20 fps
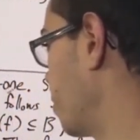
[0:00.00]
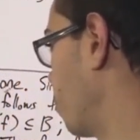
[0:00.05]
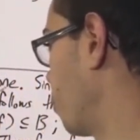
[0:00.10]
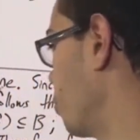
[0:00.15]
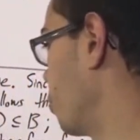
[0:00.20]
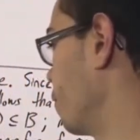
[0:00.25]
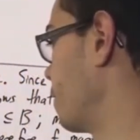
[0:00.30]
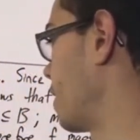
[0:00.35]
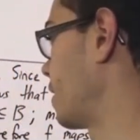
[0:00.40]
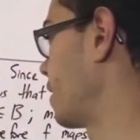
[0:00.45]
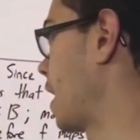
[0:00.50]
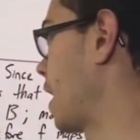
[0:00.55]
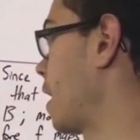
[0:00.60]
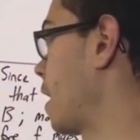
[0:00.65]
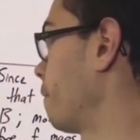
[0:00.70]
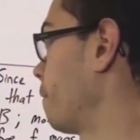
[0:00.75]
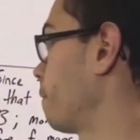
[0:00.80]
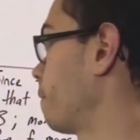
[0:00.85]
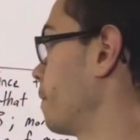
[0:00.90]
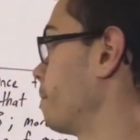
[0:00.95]
to prove that
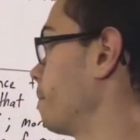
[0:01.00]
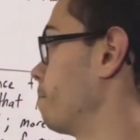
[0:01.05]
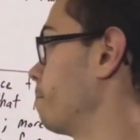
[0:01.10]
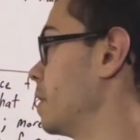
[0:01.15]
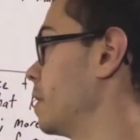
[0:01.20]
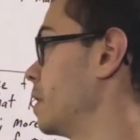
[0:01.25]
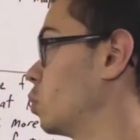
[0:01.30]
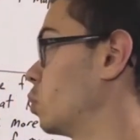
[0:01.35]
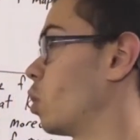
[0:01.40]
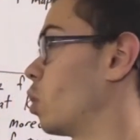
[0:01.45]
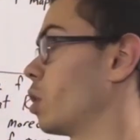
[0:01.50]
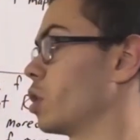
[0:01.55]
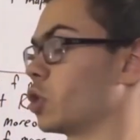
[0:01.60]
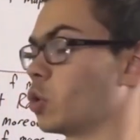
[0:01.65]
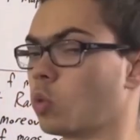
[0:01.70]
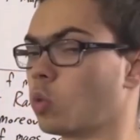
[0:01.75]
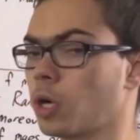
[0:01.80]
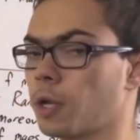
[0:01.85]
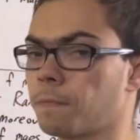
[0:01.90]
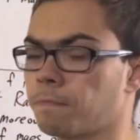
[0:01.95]
f is 1 to
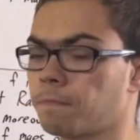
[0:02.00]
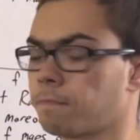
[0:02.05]
1.